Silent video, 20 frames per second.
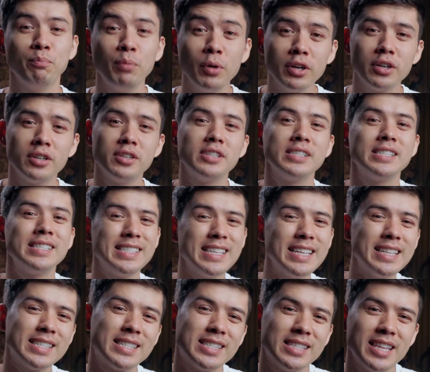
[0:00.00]
But
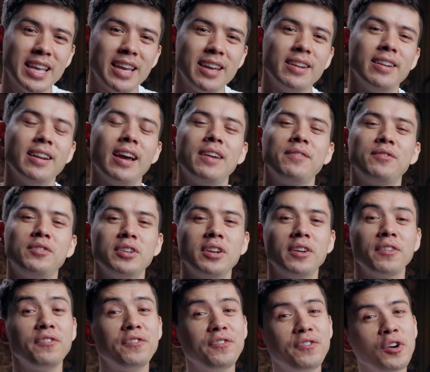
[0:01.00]
since then, I've done a
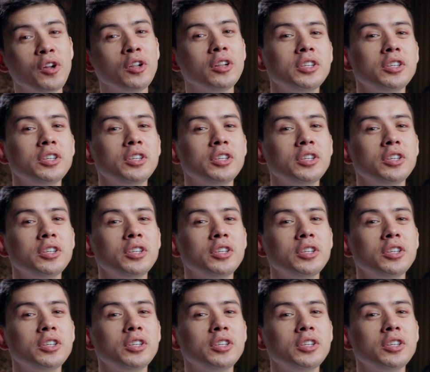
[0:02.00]
full